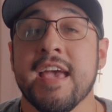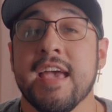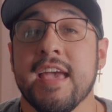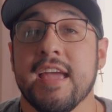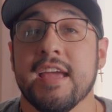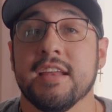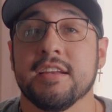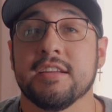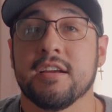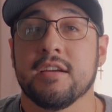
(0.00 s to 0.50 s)

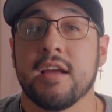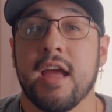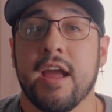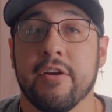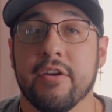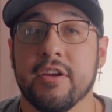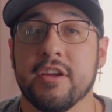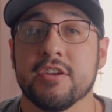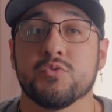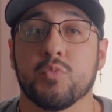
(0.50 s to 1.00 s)
in
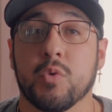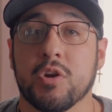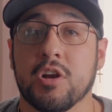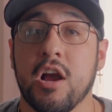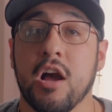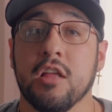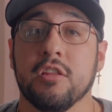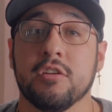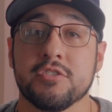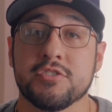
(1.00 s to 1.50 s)
areas where
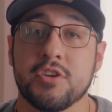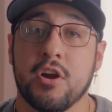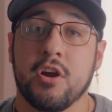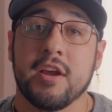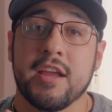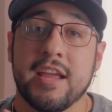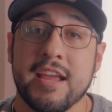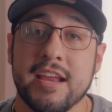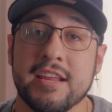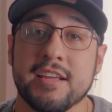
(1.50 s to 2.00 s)
colors
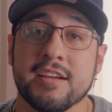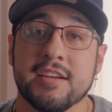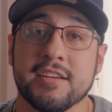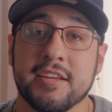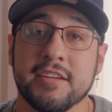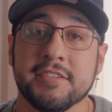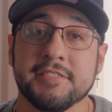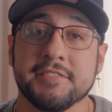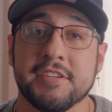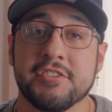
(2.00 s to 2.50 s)
are hitting
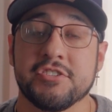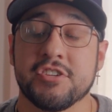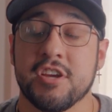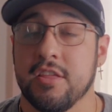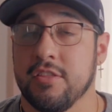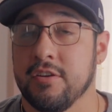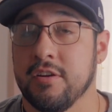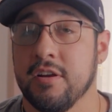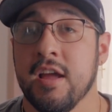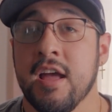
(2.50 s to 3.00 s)
against each
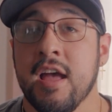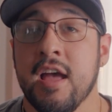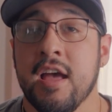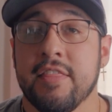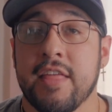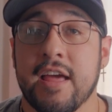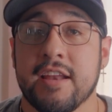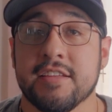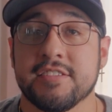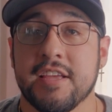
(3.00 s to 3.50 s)
other.
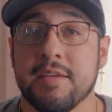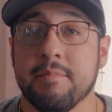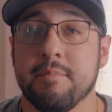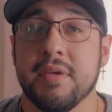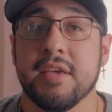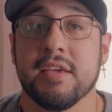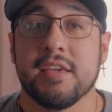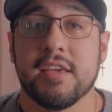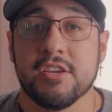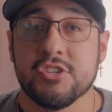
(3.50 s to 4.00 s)
That is a
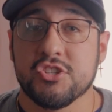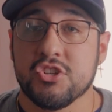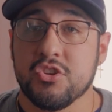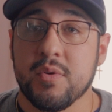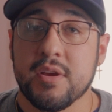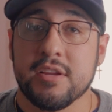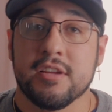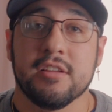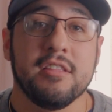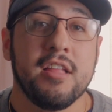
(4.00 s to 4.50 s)
big
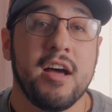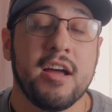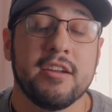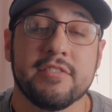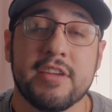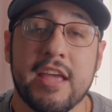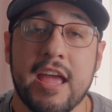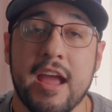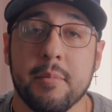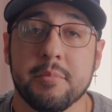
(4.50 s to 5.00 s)
issue in a lot
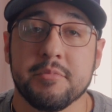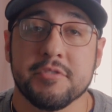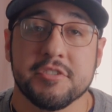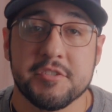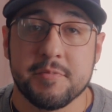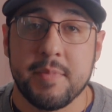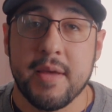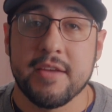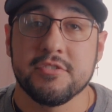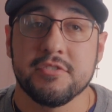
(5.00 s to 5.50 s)
of cameras,
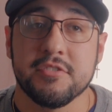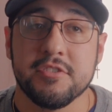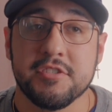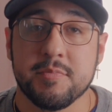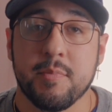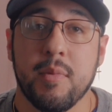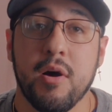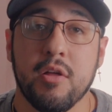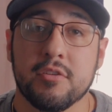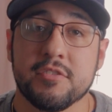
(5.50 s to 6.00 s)
especially
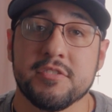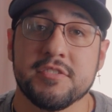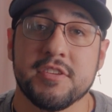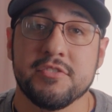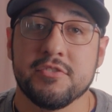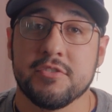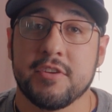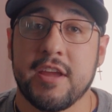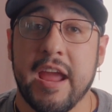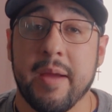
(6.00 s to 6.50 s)
smaller
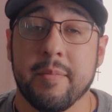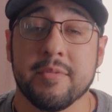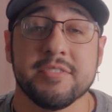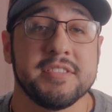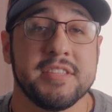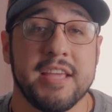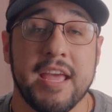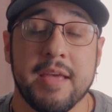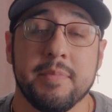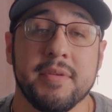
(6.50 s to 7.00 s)
sensor
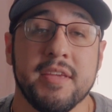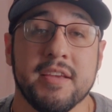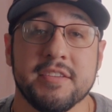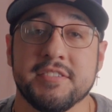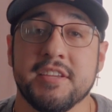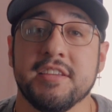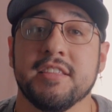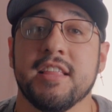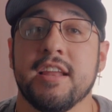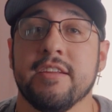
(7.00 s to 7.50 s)
cameras in the
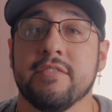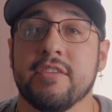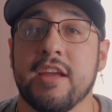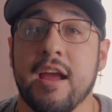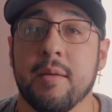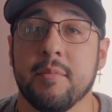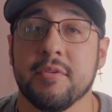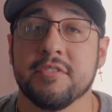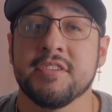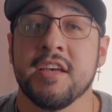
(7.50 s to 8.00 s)
APS-C line of
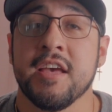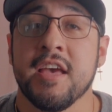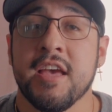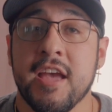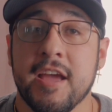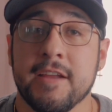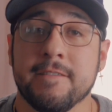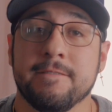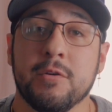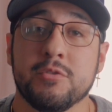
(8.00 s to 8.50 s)
cameras
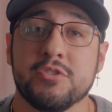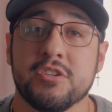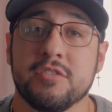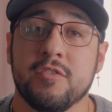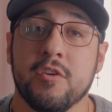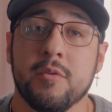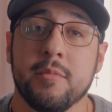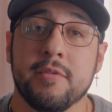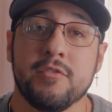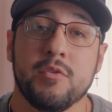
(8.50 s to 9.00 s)
and
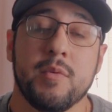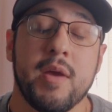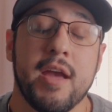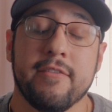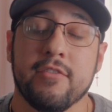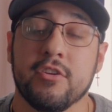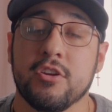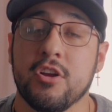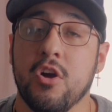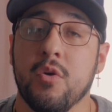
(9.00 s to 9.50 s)
Fujifilm. If you
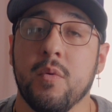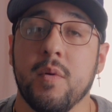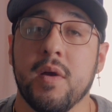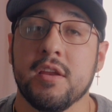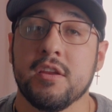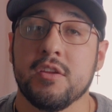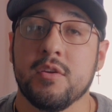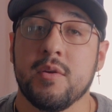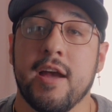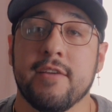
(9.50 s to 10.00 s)
ever go
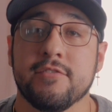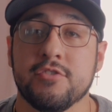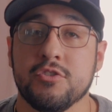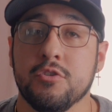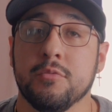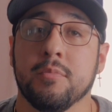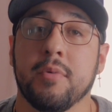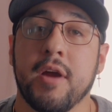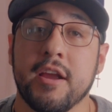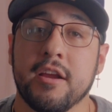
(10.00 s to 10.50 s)
in and you have
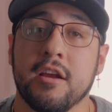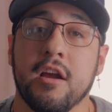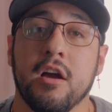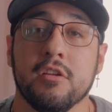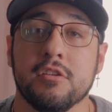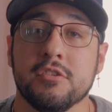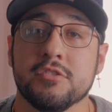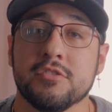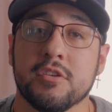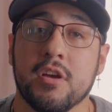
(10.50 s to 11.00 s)
two bright
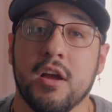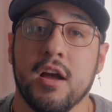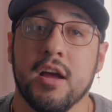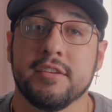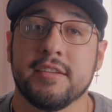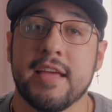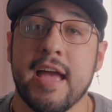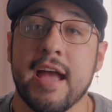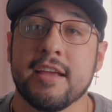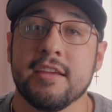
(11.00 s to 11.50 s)
colors uh,
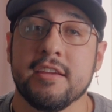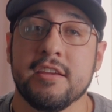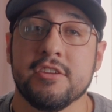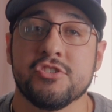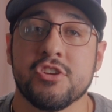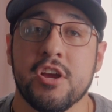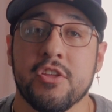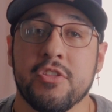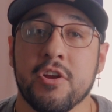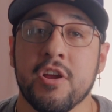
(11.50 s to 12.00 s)
attacking
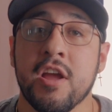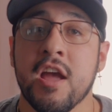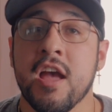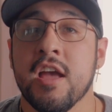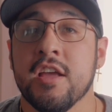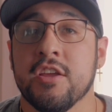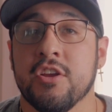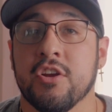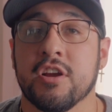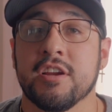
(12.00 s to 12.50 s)
each other,
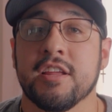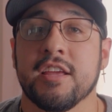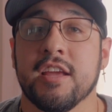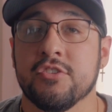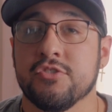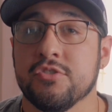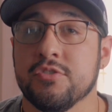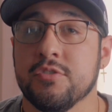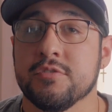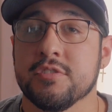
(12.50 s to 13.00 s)
you're going to
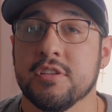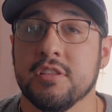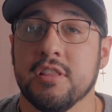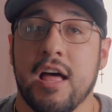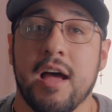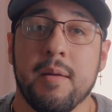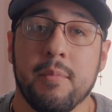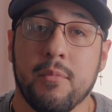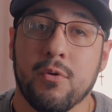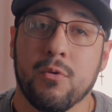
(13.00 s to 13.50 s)
introduce a
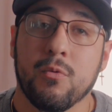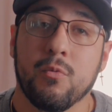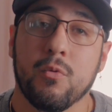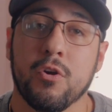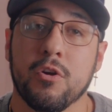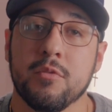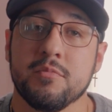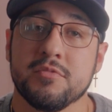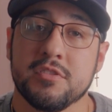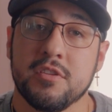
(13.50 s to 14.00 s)
lot more
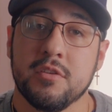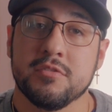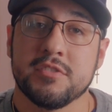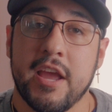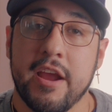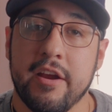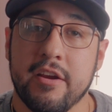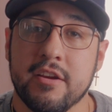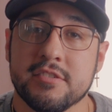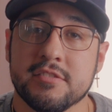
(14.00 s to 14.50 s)
worms in
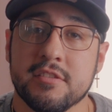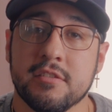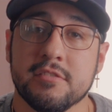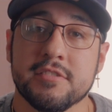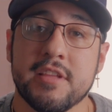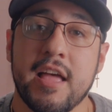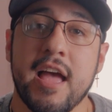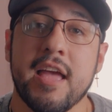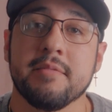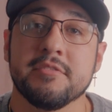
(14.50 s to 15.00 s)
those areas and
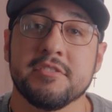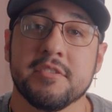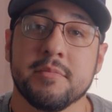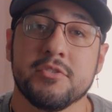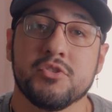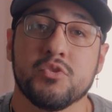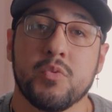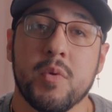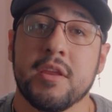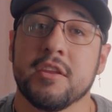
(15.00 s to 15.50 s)
those lines in
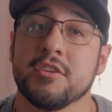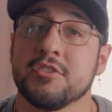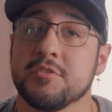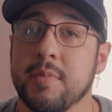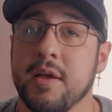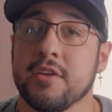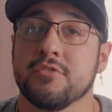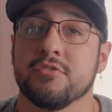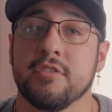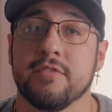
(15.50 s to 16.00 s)
between,
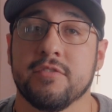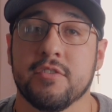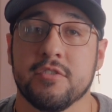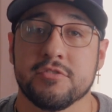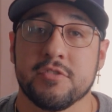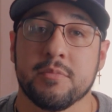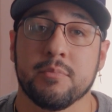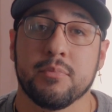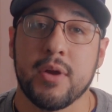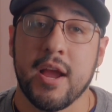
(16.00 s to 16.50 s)
especially if
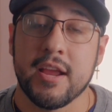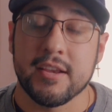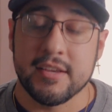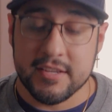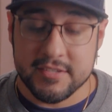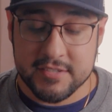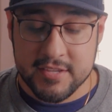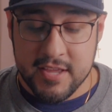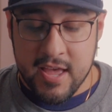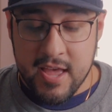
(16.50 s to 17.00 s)
there's some
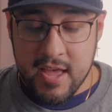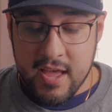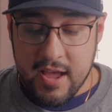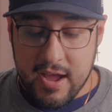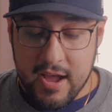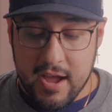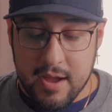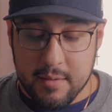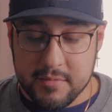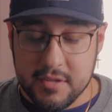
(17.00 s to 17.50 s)
brightness.
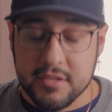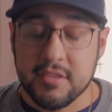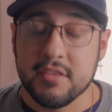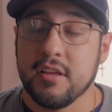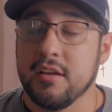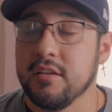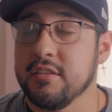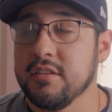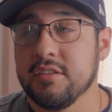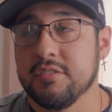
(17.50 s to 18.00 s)
Um, and
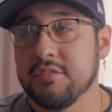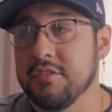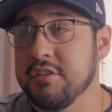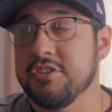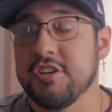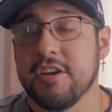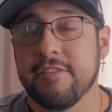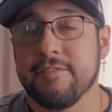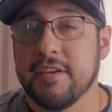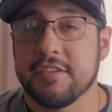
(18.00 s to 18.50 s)
the, the
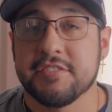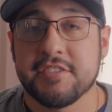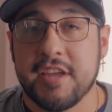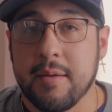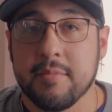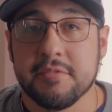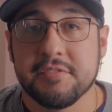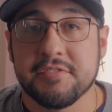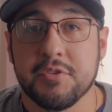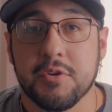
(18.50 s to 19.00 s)
GFX
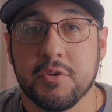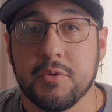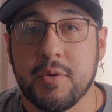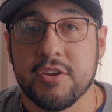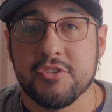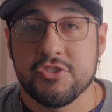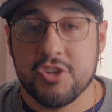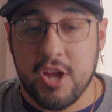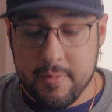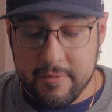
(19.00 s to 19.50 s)
cameras do a
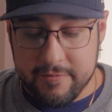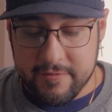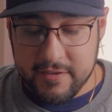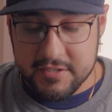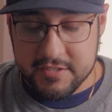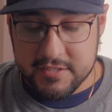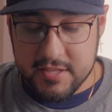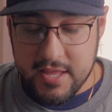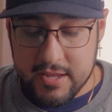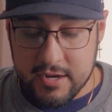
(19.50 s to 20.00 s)
great job of
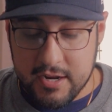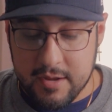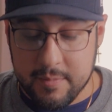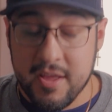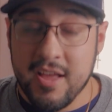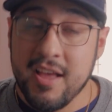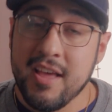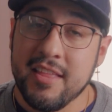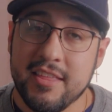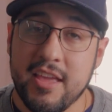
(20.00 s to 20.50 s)
fixing that up.
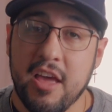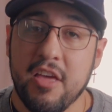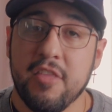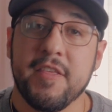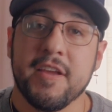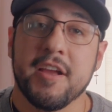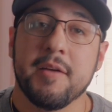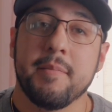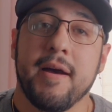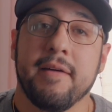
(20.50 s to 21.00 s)
The other
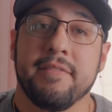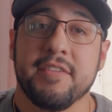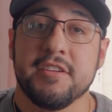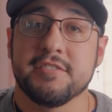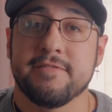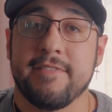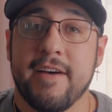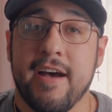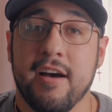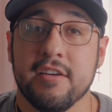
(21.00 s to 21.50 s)
thing about
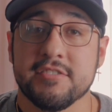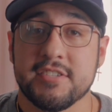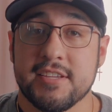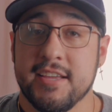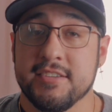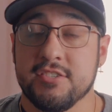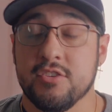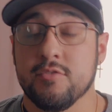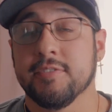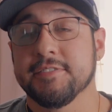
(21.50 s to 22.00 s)
these files
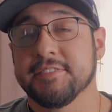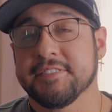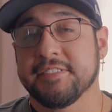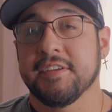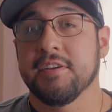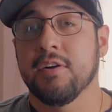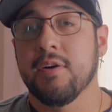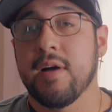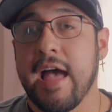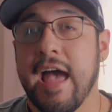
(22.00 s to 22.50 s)
is you
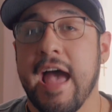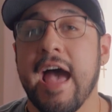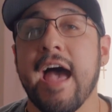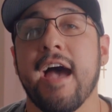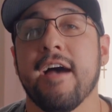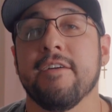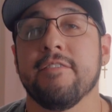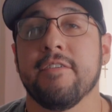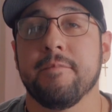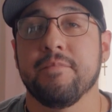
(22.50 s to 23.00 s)
still
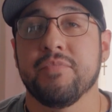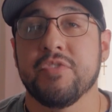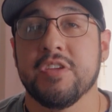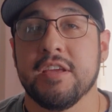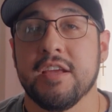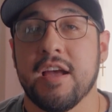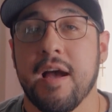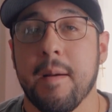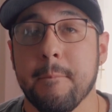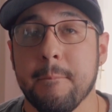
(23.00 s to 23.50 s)
have
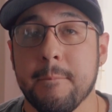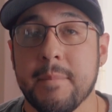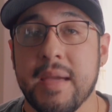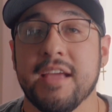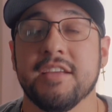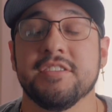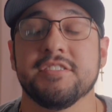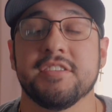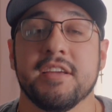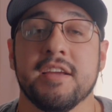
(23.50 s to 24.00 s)
the
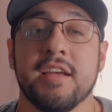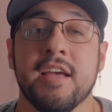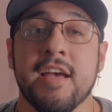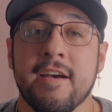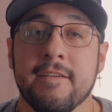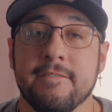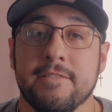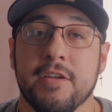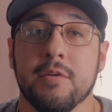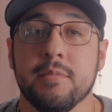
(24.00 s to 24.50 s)
amazing
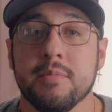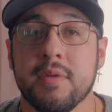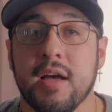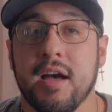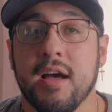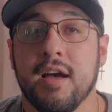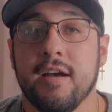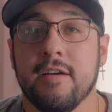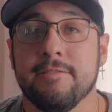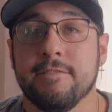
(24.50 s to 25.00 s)
film
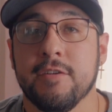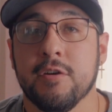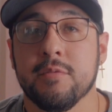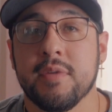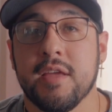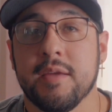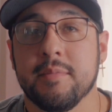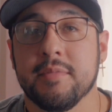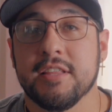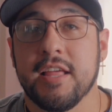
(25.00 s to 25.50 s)
uh,
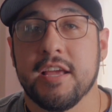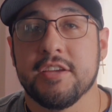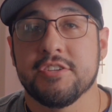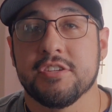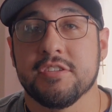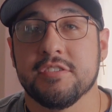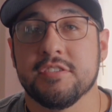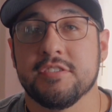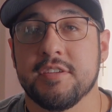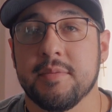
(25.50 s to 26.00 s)
film
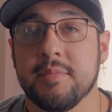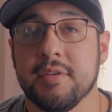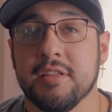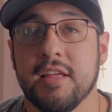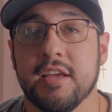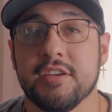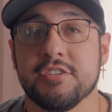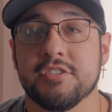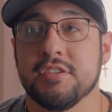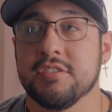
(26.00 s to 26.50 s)
emulation animations,
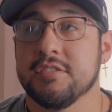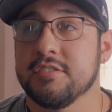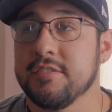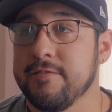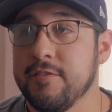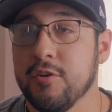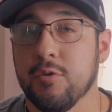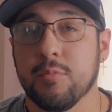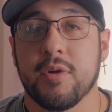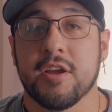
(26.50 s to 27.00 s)
simulations, the
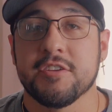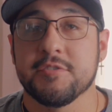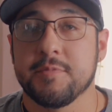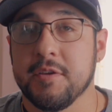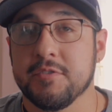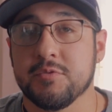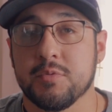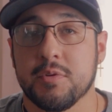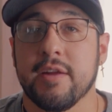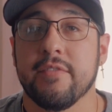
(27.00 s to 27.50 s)
film
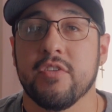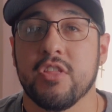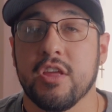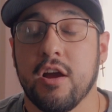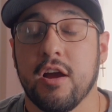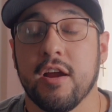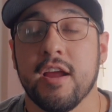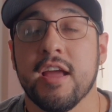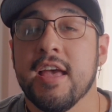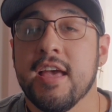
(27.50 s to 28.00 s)
recipes, whatever they
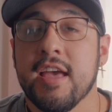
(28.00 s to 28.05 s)
are,